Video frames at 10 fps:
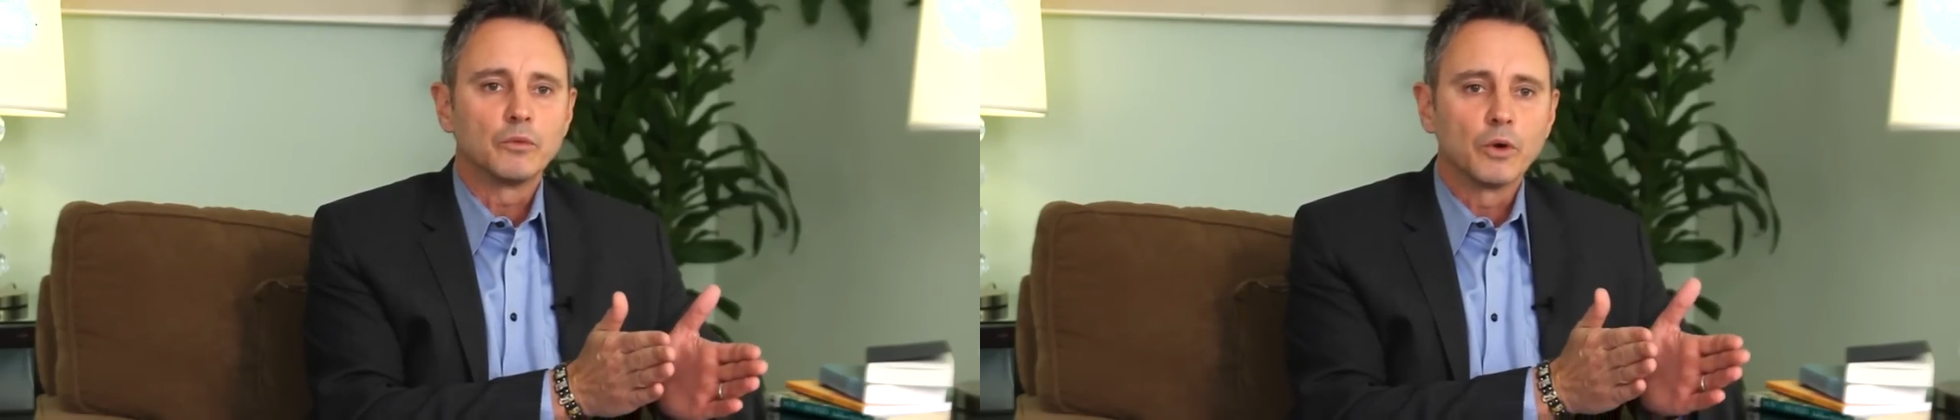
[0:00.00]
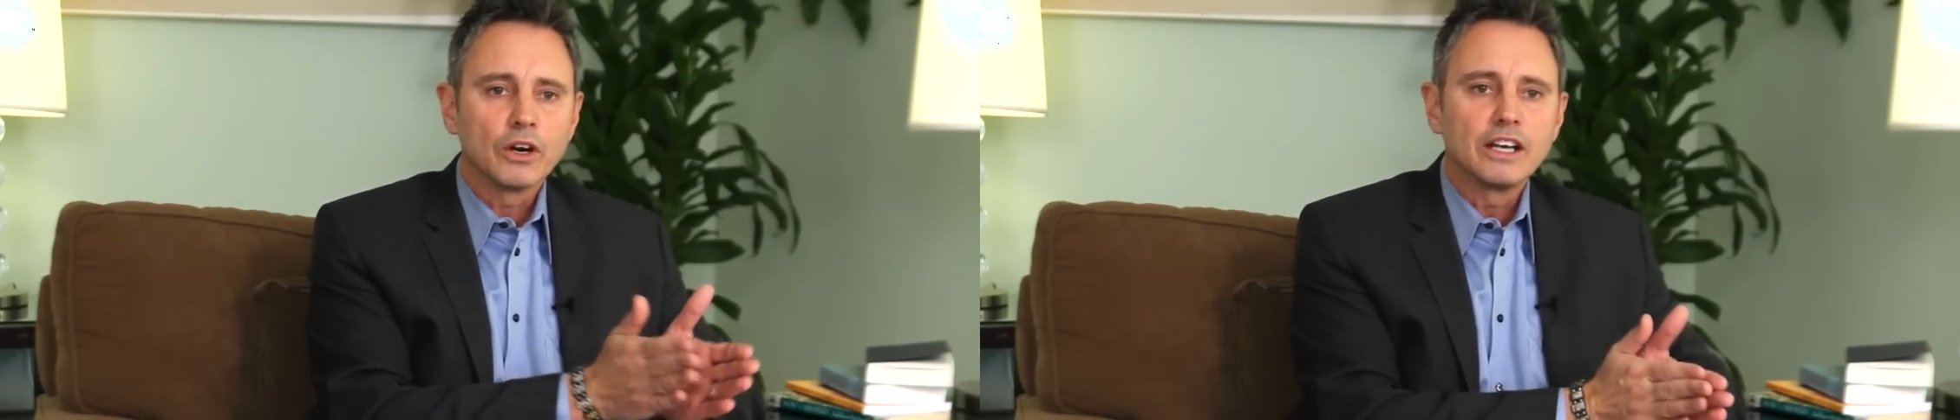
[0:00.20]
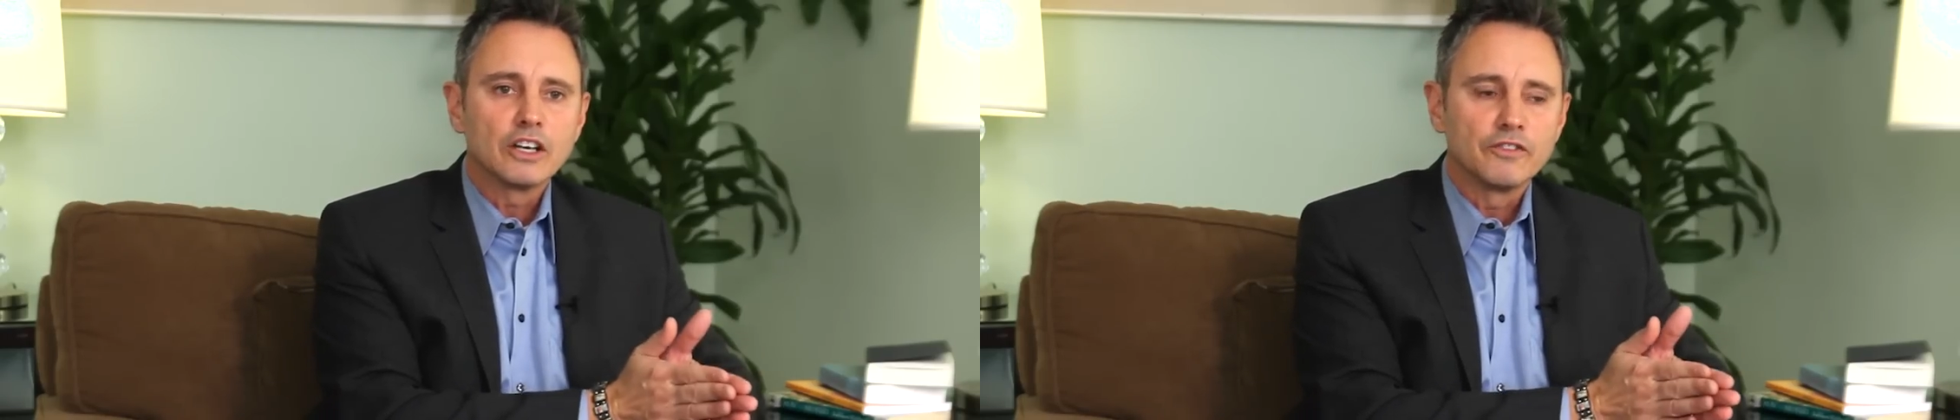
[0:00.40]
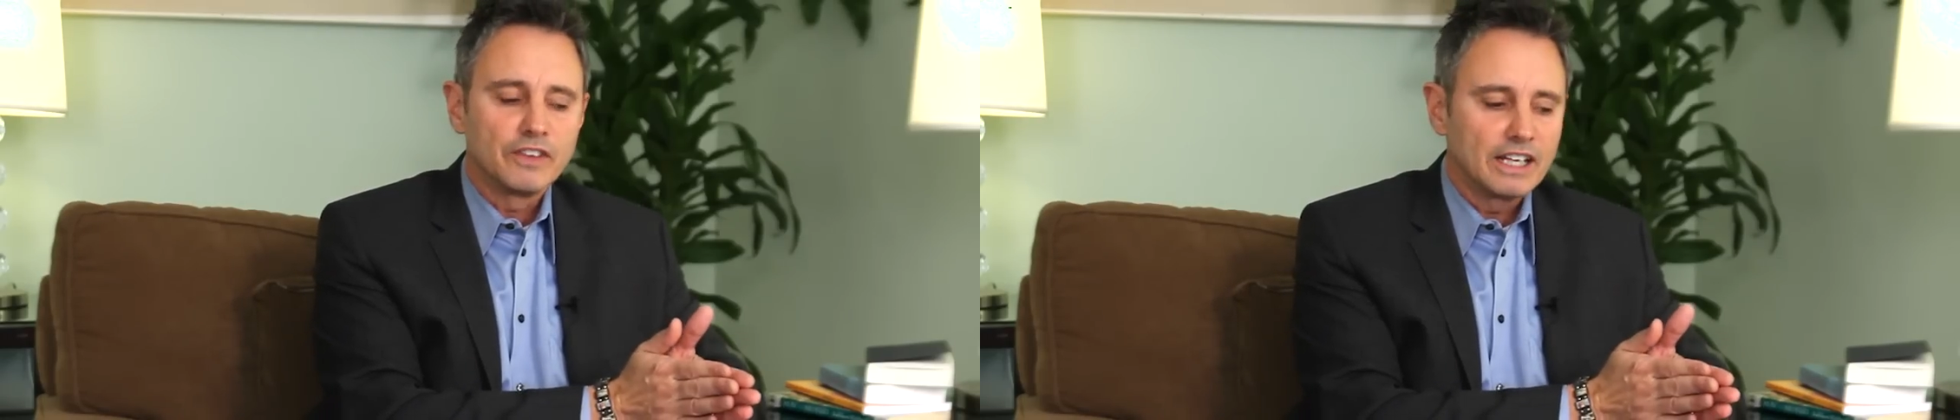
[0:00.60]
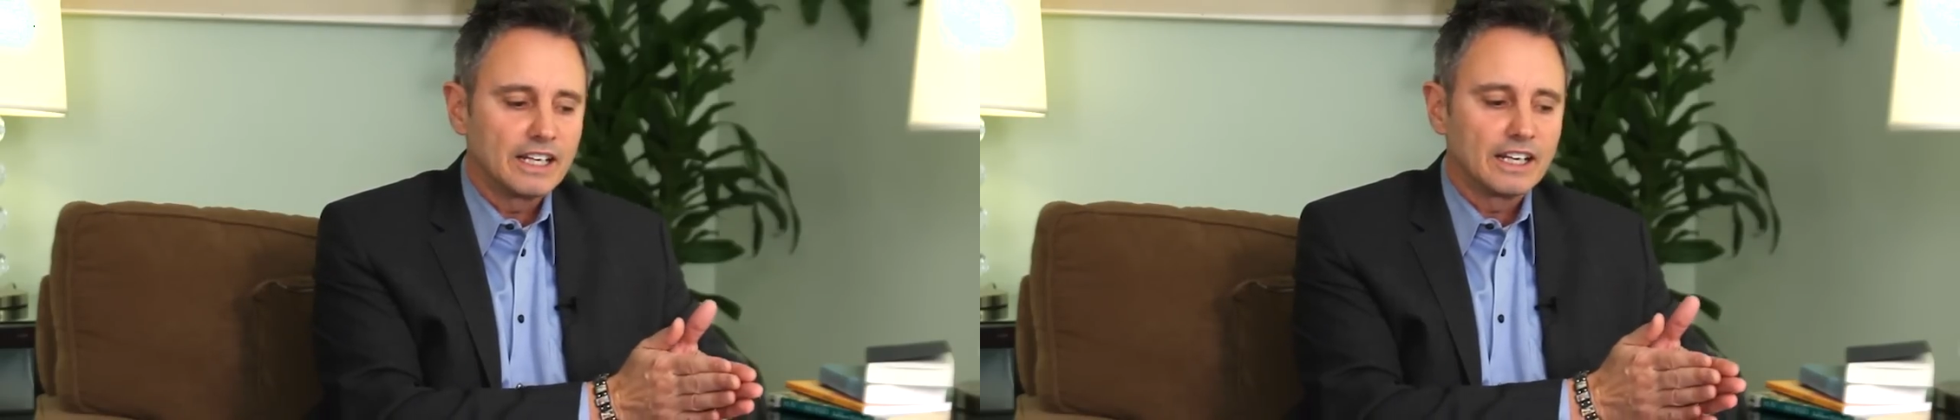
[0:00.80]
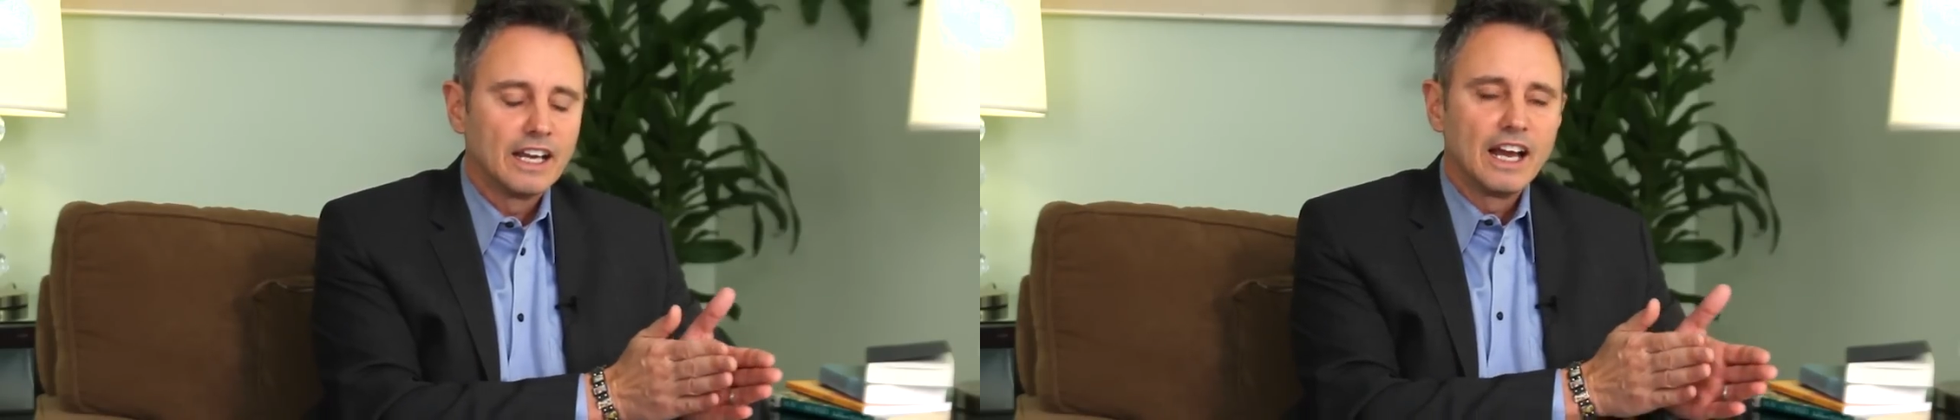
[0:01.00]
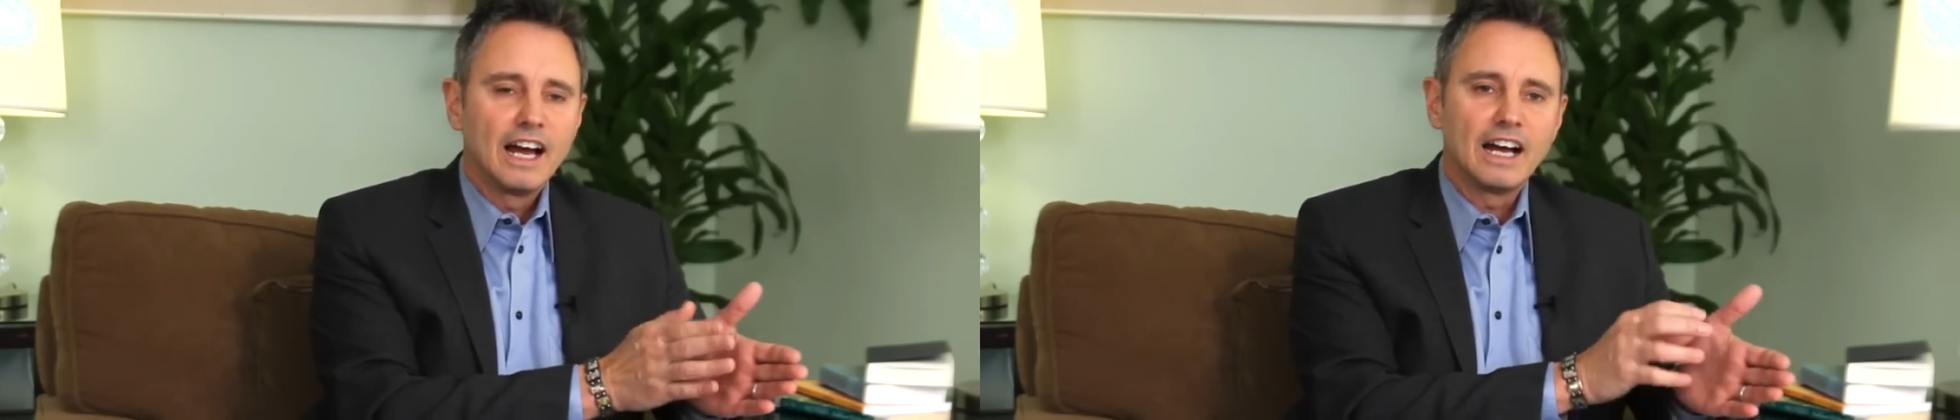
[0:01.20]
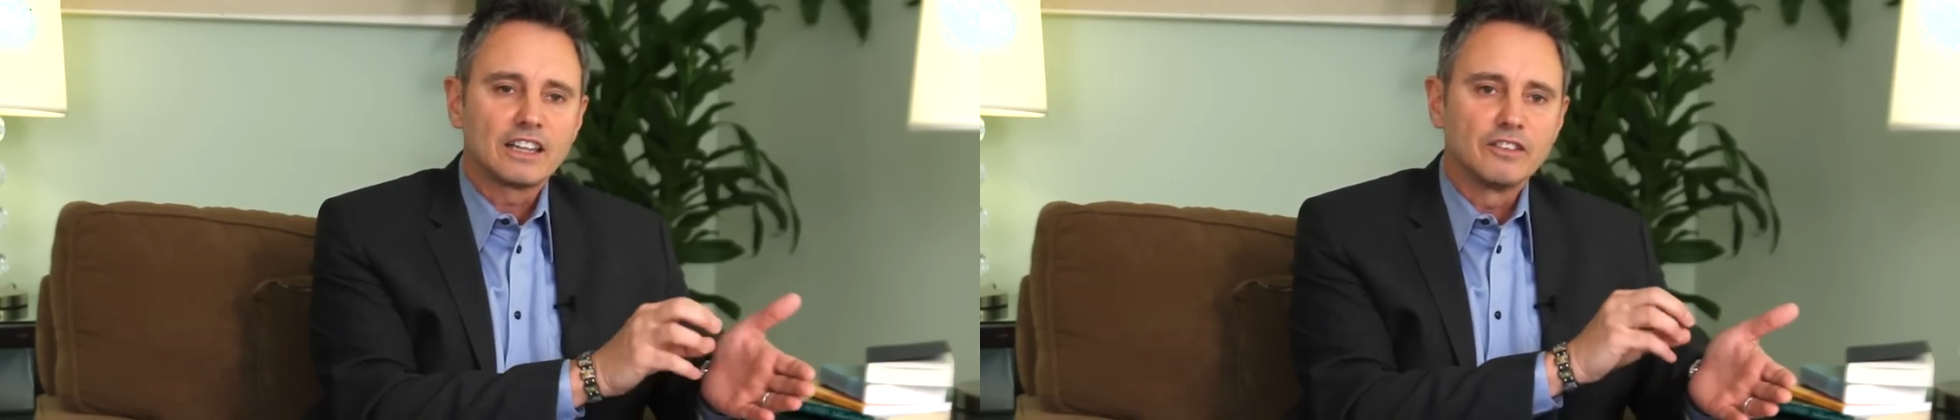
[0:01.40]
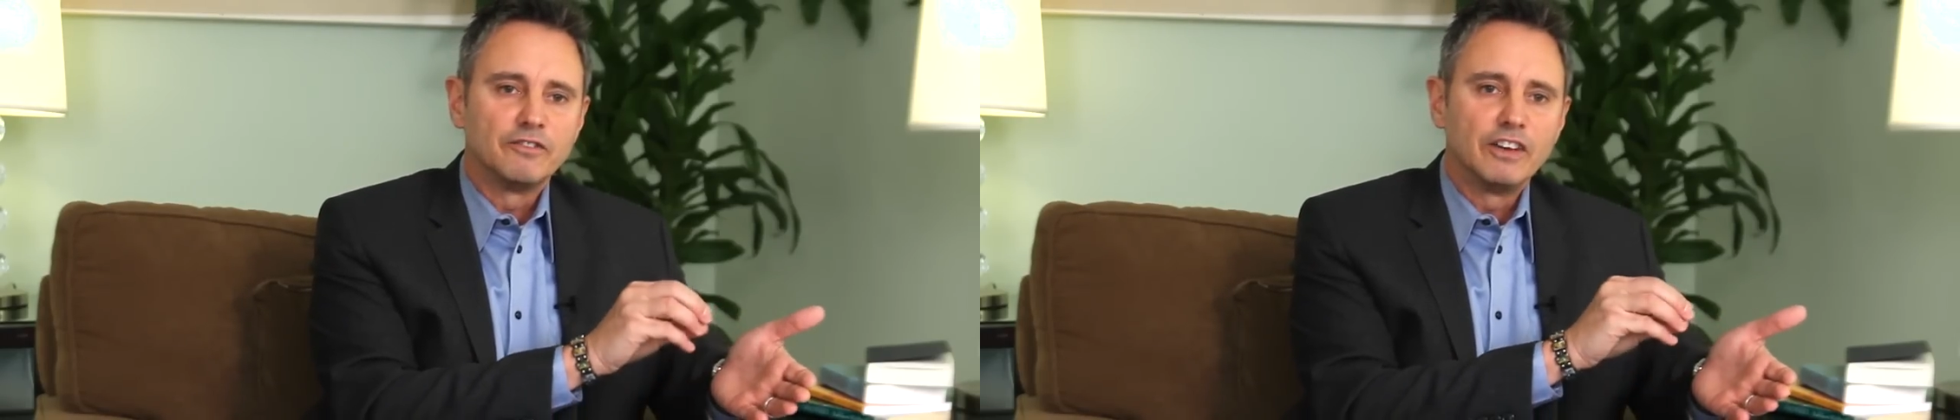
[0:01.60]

we're intervening at the